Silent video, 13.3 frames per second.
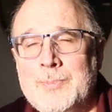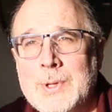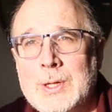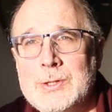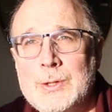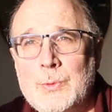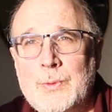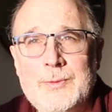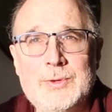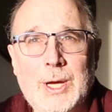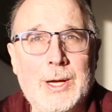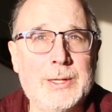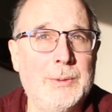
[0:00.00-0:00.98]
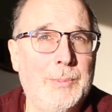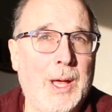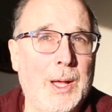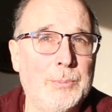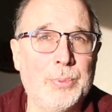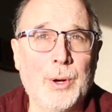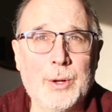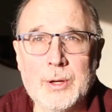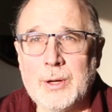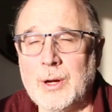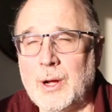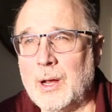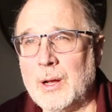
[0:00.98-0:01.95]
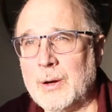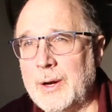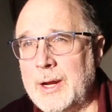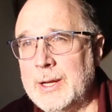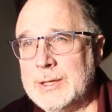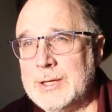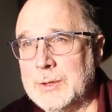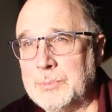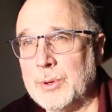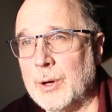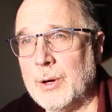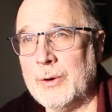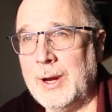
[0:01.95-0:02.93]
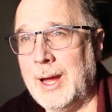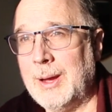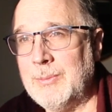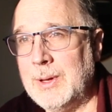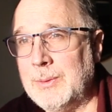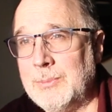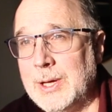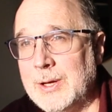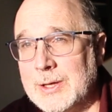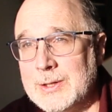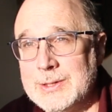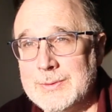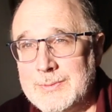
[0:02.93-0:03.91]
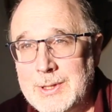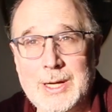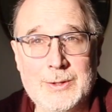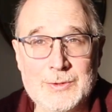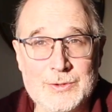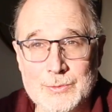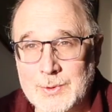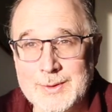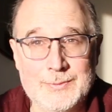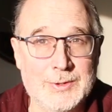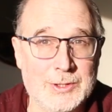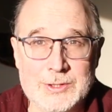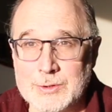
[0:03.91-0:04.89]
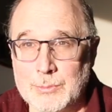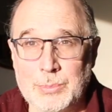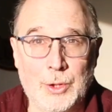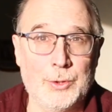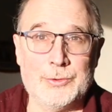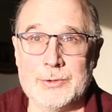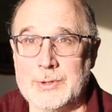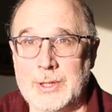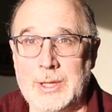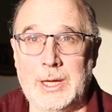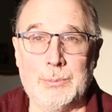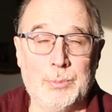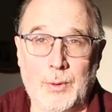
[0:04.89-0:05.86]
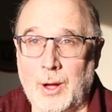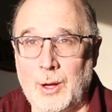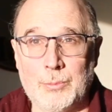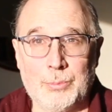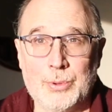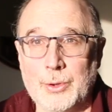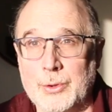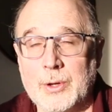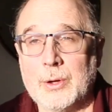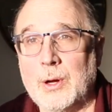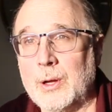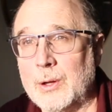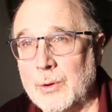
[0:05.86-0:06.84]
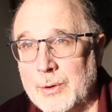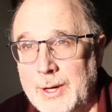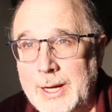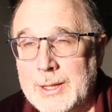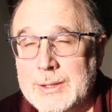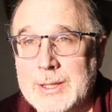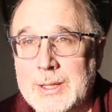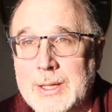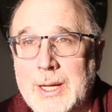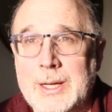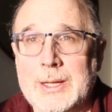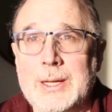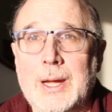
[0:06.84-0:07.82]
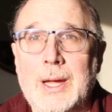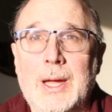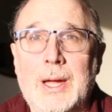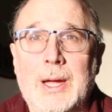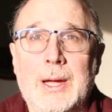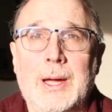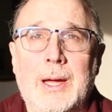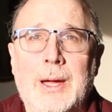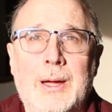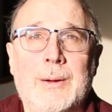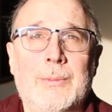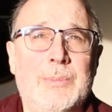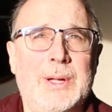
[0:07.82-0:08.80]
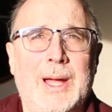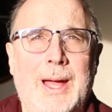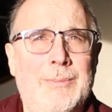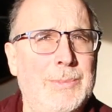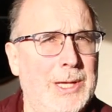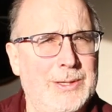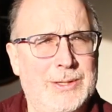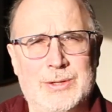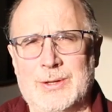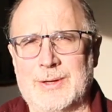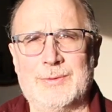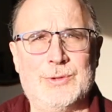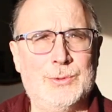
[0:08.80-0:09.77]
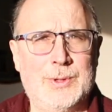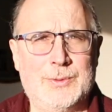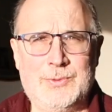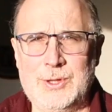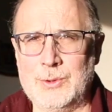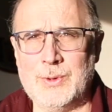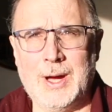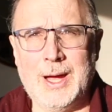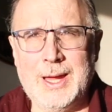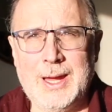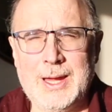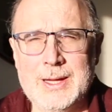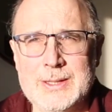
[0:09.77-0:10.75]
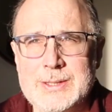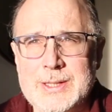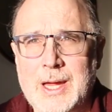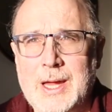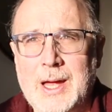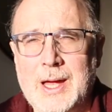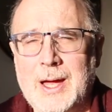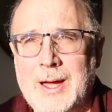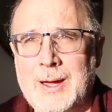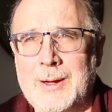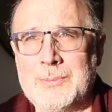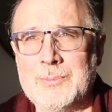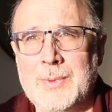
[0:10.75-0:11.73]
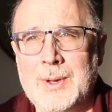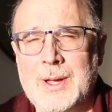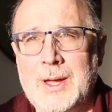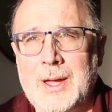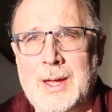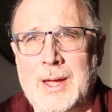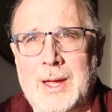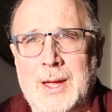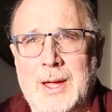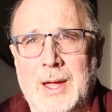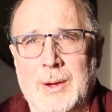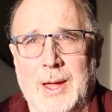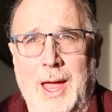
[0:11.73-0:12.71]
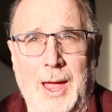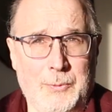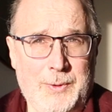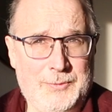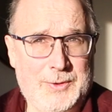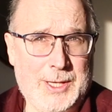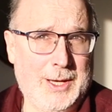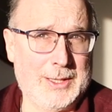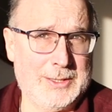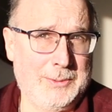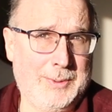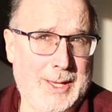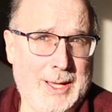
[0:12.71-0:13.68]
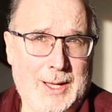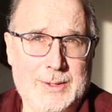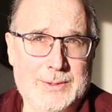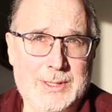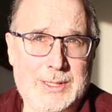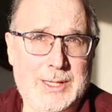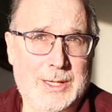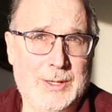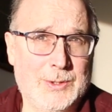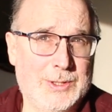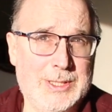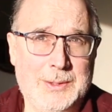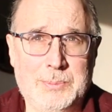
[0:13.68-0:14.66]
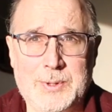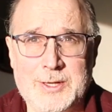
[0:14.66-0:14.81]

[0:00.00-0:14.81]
so we've talked about protocol-oriented programming because of, Swift is supposedly all protocol-oriented, and but I'm not sure if SwiftUI is. And we've talked about, C++